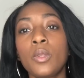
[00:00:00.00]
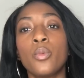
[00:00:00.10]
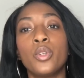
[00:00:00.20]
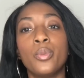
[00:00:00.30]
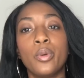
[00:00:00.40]

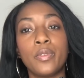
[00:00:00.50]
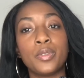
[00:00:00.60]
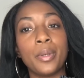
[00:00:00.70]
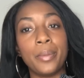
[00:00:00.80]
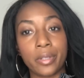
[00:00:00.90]
when you move
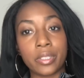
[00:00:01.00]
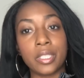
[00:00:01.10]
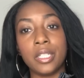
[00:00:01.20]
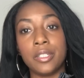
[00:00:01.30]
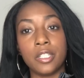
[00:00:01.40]
into a bigger
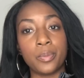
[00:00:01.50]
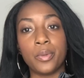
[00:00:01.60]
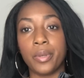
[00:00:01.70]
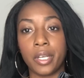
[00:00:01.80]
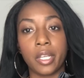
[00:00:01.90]
city, just be
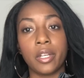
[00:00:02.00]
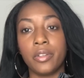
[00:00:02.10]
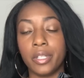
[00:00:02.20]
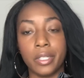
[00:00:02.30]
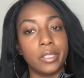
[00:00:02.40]
ready to get on
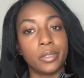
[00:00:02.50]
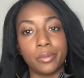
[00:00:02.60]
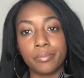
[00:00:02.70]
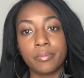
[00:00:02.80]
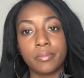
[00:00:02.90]
your
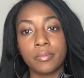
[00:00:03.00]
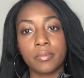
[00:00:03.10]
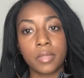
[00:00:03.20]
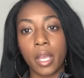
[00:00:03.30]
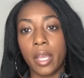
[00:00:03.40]
hustle.
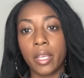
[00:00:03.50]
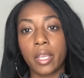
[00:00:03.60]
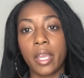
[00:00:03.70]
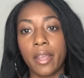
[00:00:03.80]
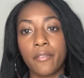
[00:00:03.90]

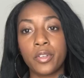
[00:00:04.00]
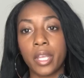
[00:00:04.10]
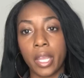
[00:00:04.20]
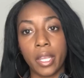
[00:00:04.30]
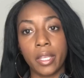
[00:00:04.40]
Like every
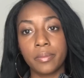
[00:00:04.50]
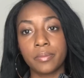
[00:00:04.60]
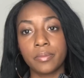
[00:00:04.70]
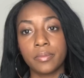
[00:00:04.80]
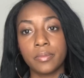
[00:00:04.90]
day,
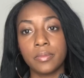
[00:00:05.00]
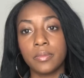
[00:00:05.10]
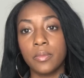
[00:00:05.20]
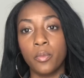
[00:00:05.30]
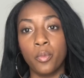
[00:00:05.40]

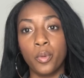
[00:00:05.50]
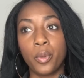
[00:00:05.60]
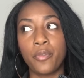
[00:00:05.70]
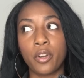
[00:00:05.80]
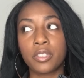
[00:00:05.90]
when
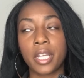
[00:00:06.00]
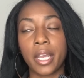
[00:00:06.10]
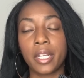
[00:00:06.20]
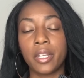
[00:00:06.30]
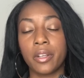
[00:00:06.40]
we first
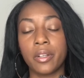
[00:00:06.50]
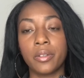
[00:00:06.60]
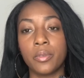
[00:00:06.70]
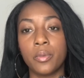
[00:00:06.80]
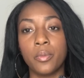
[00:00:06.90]
got
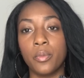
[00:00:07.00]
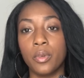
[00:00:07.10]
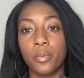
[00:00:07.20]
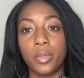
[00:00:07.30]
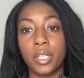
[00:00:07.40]
here,
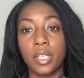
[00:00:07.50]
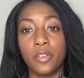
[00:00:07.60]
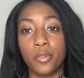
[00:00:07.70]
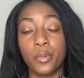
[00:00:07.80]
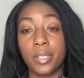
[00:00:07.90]

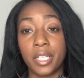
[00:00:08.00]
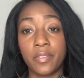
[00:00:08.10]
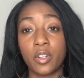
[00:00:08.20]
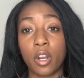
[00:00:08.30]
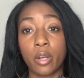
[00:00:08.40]
if we were
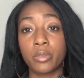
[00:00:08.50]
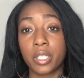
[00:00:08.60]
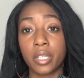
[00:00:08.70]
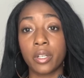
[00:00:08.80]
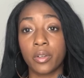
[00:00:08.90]
leaving our
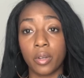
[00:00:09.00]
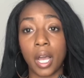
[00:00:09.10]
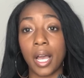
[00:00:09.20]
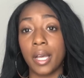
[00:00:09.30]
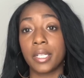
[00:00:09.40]
hotel,
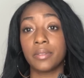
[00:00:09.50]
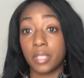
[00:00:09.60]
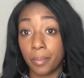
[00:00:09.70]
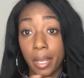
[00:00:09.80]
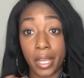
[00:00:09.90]
I
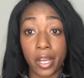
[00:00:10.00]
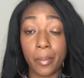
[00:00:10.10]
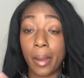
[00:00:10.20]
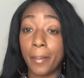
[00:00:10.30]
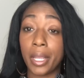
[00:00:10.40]
did my hair,
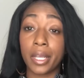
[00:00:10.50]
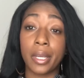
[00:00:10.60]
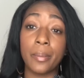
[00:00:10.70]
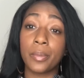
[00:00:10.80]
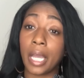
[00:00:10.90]
my
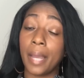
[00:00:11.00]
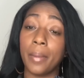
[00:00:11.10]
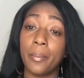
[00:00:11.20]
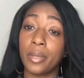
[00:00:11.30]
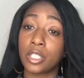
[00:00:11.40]
makeup, got
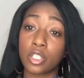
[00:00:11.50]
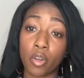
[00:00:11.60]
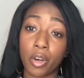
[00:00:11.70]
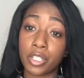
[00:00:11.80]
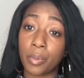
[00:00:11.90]
my business
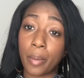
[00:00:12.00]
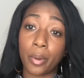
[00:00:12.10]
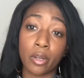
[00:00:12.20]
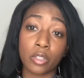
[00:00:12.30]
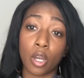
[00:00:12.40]
cards in my
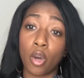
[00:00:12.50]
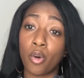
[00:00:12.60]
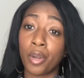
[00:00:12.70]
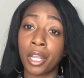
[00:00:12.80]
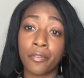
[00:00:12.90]
purse, a
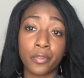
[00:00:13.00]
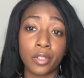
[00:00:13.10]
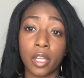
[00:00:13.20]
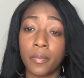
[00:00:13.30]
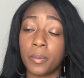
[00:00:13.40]
whole
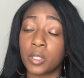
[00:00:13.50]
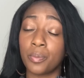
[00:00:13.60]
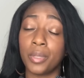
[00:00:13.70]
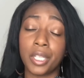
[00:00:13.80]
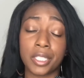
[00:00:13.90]
handful of them, as
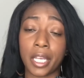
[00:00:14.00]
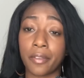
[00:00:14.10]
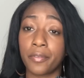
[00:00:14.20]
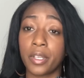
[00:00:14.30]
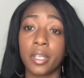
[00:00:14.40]
many as I
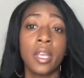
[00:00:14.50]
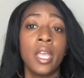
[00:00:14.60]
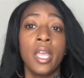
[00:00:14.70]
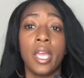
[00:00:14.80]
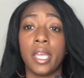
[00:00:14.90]
could fit,
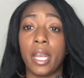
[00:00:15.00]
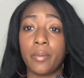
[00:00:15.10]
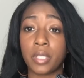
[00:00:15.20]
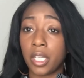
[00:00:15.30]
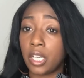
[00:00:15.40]
and I
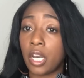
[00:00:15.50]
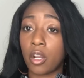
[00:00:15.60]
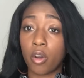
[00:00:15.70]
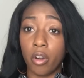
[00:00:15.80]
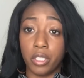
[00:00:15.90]
was handing out
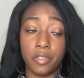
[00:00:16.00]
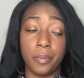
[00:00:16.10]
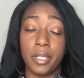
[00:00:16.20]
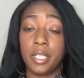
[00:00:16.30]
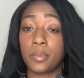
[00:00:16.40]
cards. If
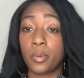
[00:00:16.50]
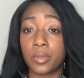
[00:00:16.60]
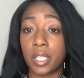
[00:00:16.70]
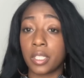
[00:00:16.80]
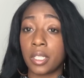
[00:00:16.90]
my husband
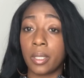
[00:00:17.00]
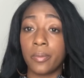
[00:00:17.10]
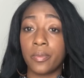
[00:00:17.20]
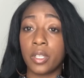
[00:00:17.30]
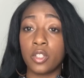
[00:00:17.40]
was at the
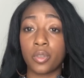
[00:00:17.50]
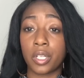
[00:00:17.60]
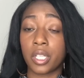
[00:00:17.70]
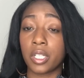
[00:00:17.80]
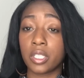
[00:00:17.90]
DMV trying
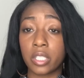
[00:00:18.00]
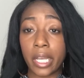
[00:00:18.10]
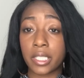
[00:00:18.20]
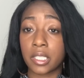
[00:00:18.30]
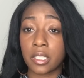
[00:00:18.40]
to get his
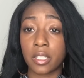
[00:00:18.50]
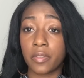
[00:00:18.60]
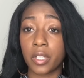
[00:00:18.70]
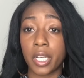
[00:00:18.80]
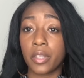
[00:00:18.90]
license and stuff
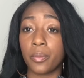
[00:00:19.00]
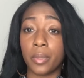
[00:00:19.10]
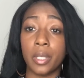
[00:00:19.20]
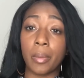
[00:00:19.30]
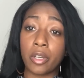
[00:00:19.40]
together,
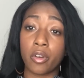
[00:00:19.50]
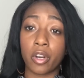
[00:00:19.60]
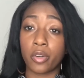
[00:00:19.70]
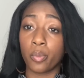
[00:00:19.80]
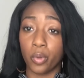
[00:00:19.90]
me and my
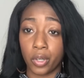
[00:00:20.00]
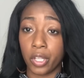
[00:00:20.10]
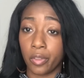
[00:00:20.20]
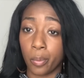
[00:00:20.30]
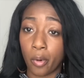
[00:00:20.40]
daughter, we're
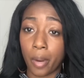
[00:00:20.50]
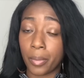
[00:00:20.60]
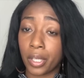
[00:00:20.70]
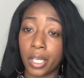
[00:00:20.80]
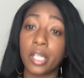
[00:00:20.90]
either
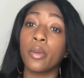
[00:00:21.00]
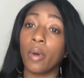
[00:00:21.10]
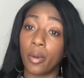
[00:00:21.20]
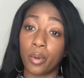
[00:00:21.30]
apartment hunting, and while